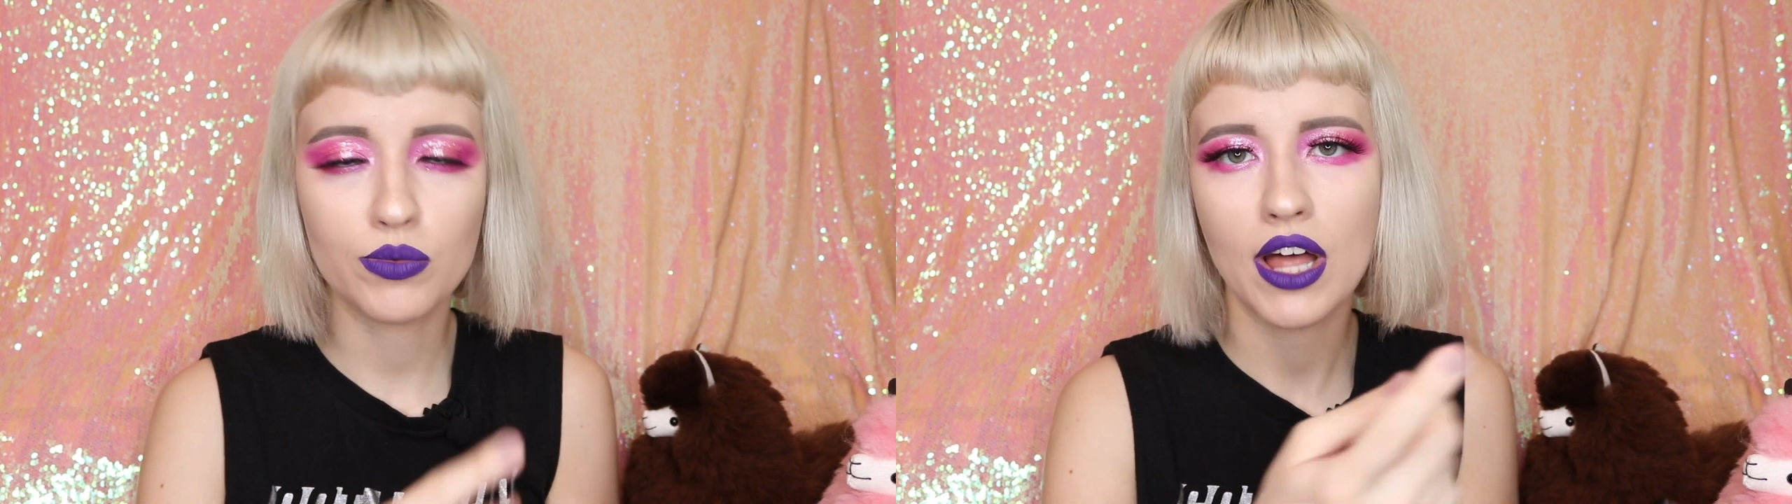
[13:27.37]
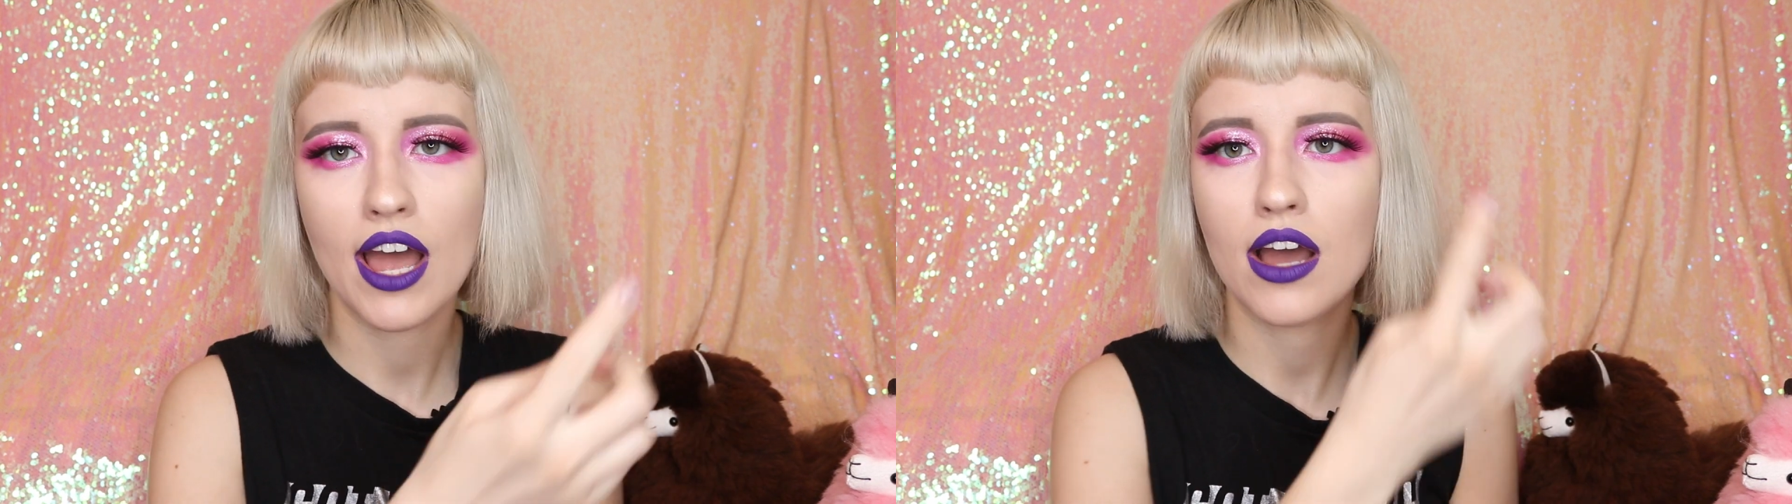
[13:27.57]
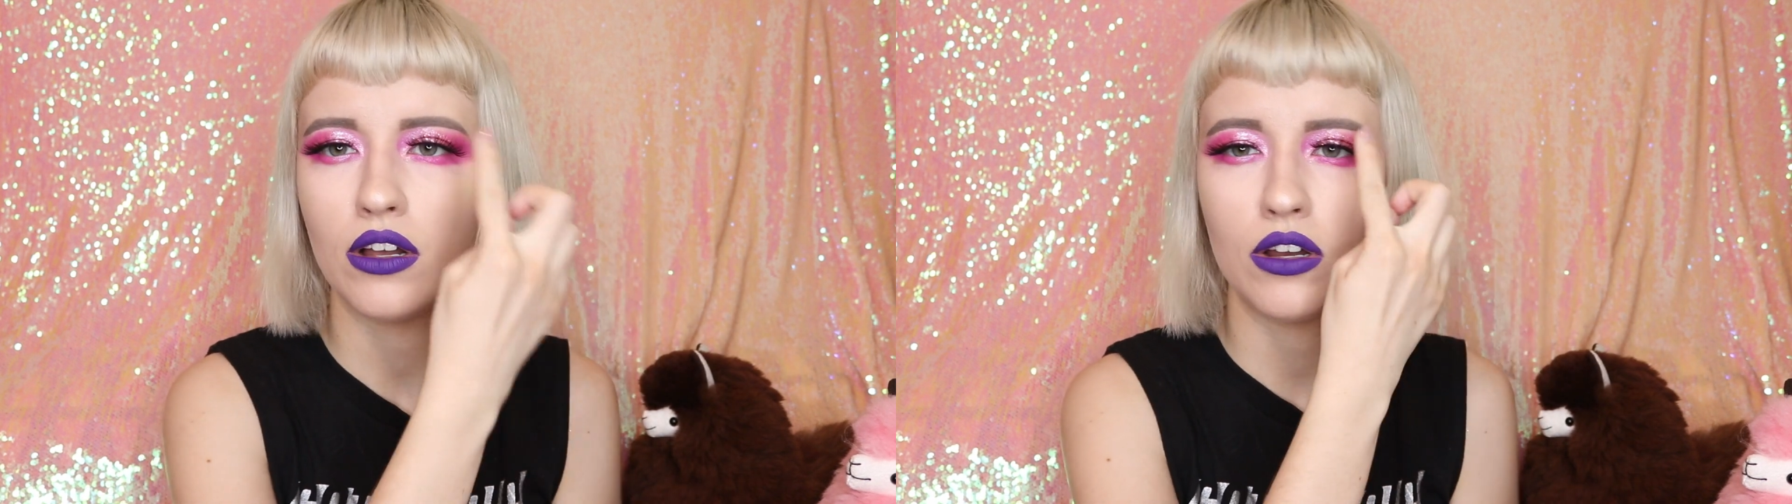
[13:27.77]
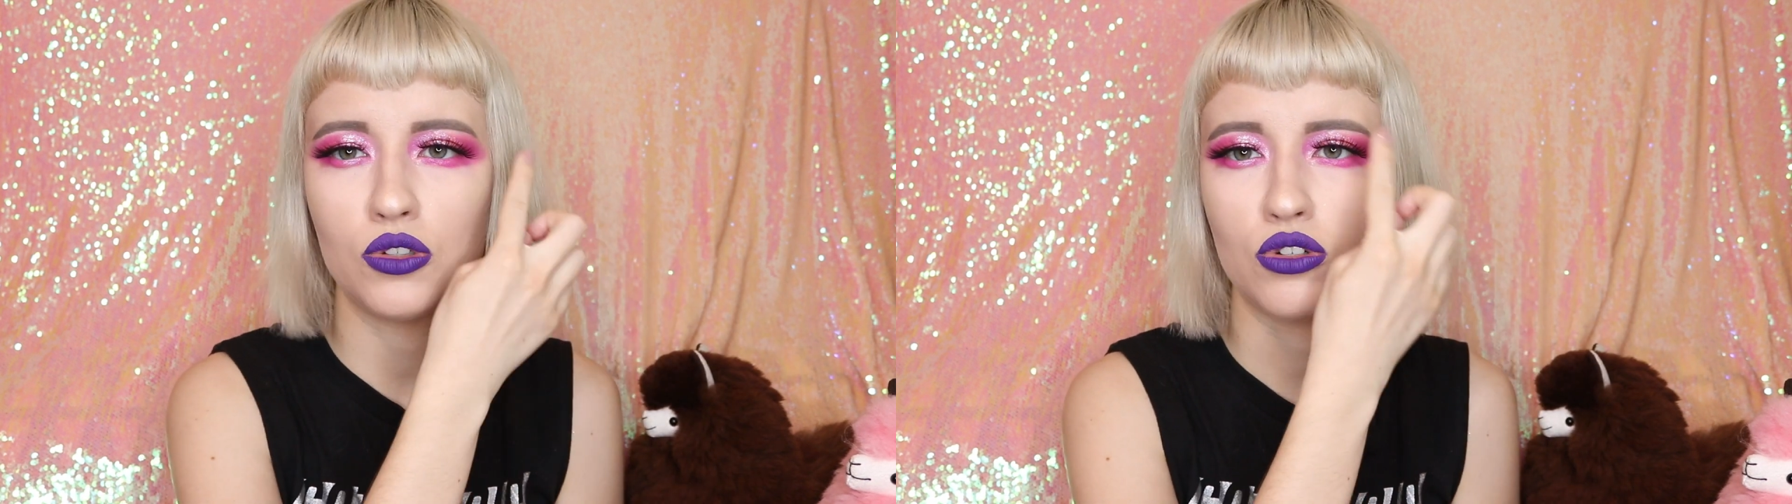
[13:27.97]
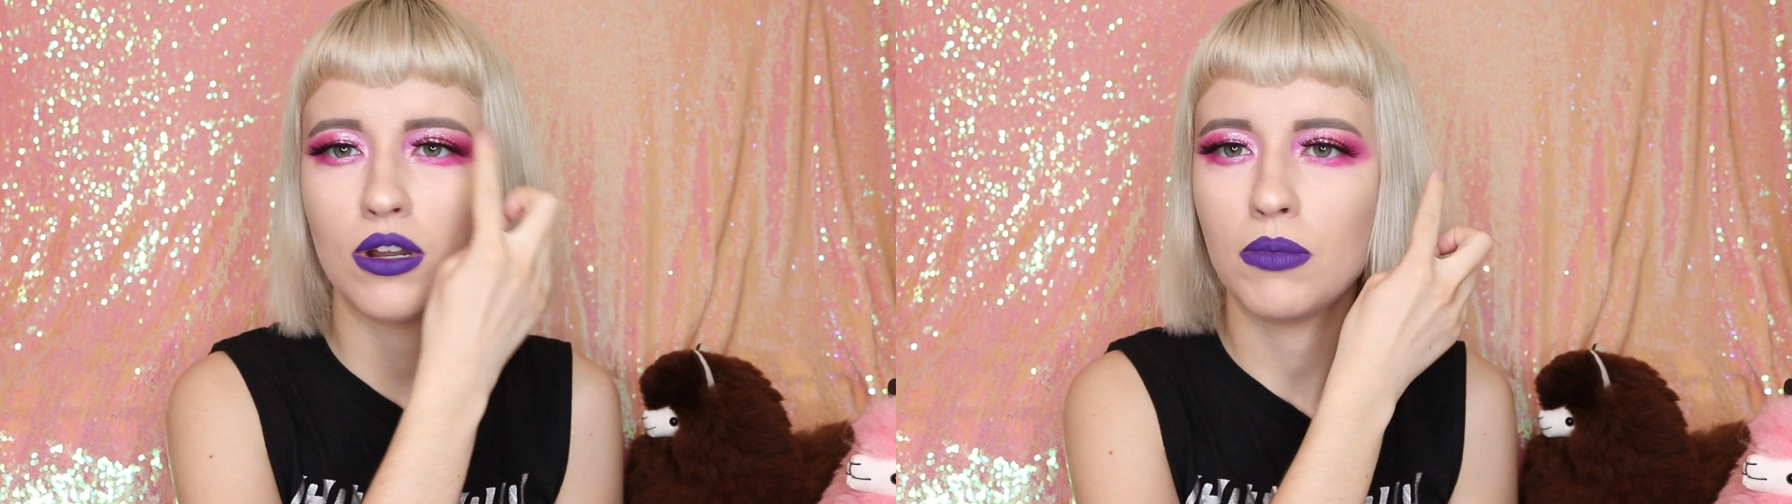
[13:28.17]
Well, I
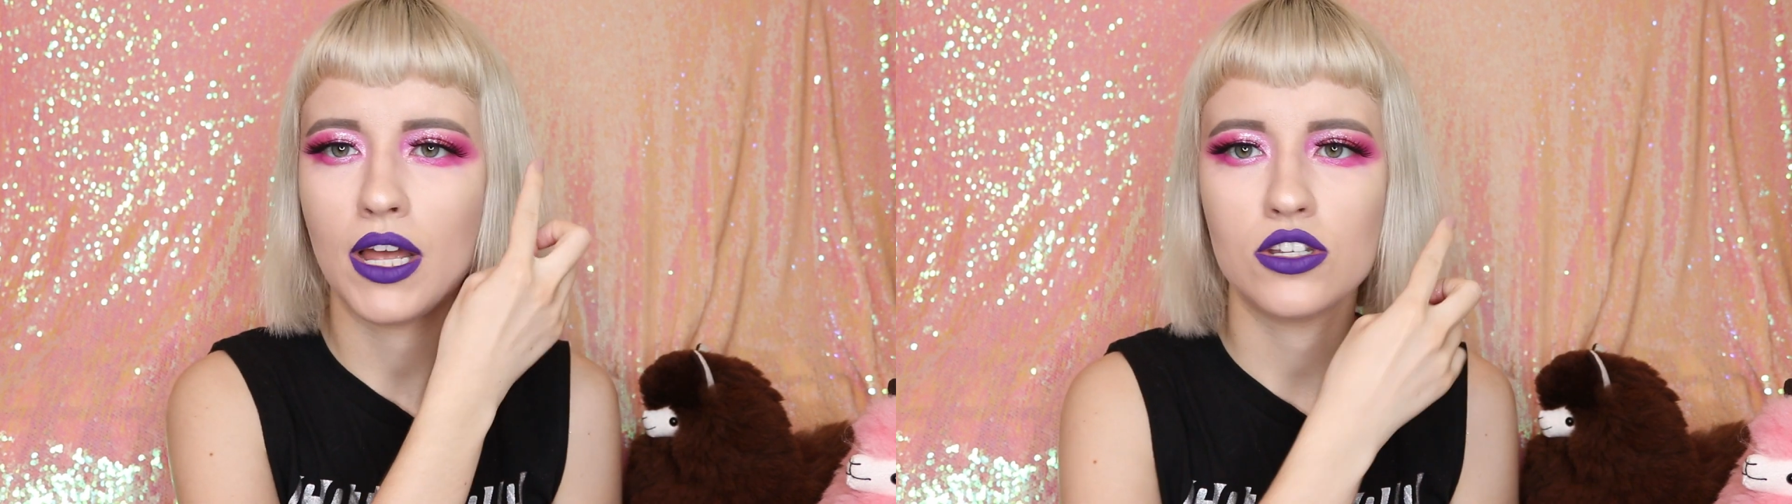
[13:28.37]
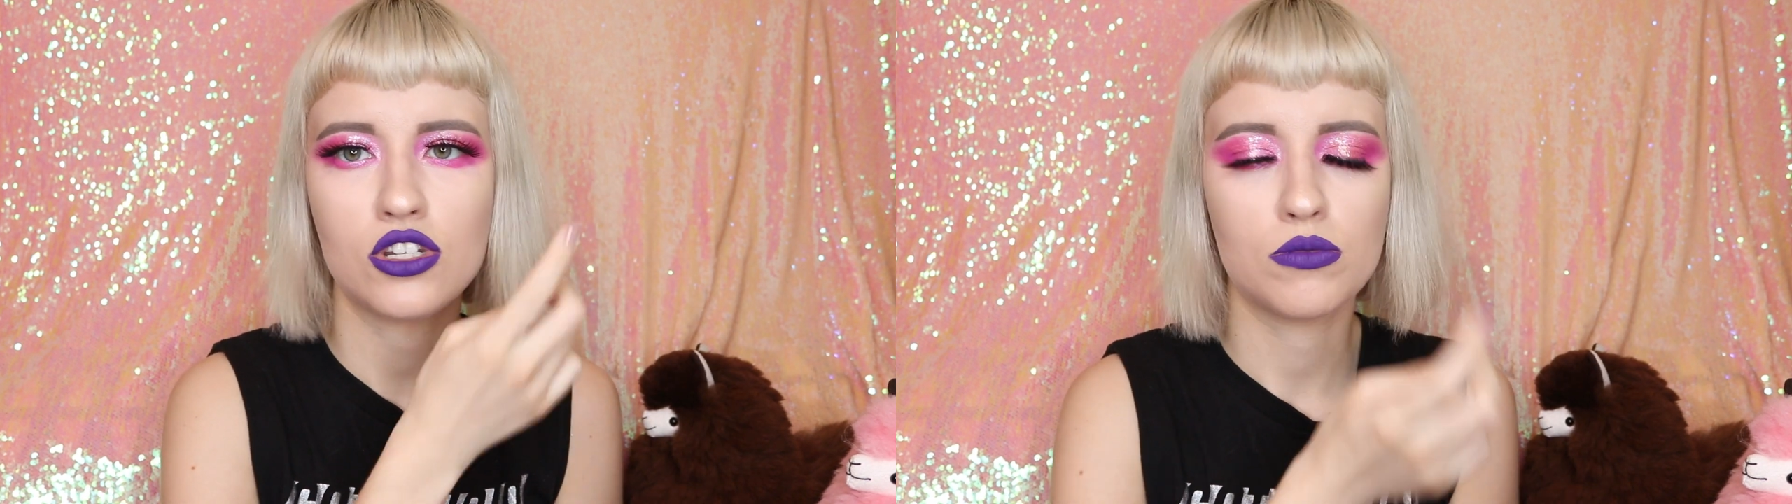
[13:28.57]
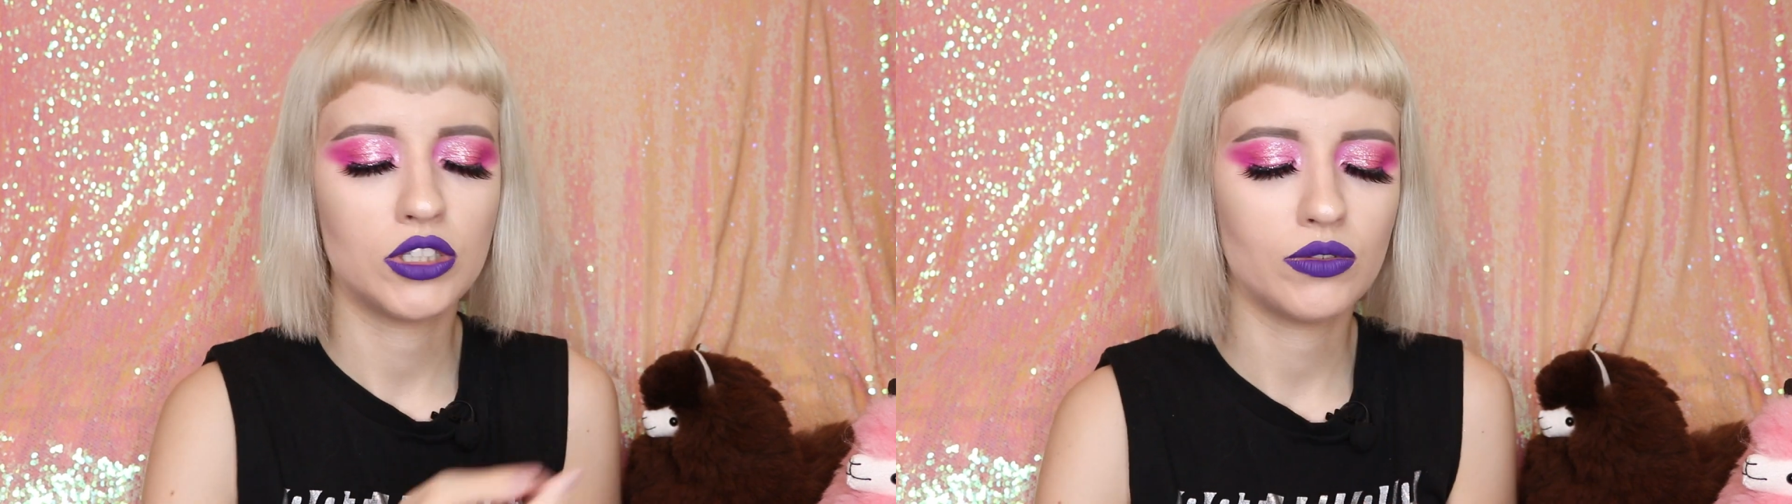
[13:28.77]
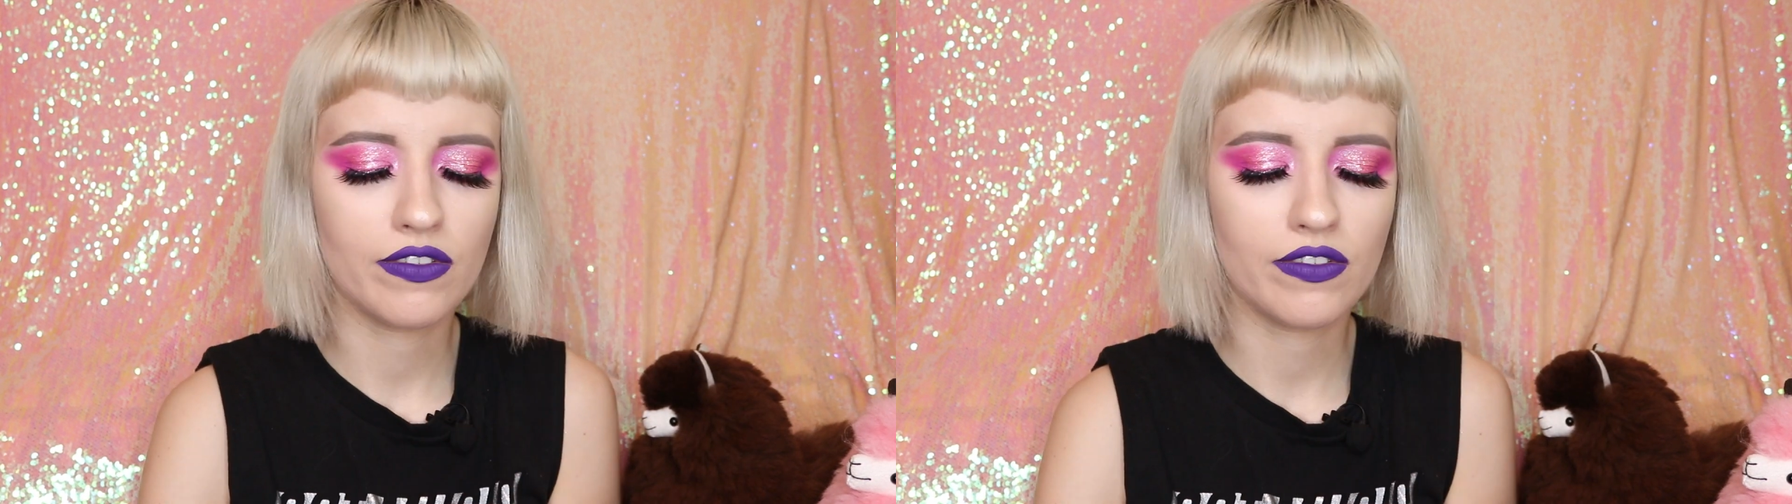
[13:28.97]
usually apply shimmers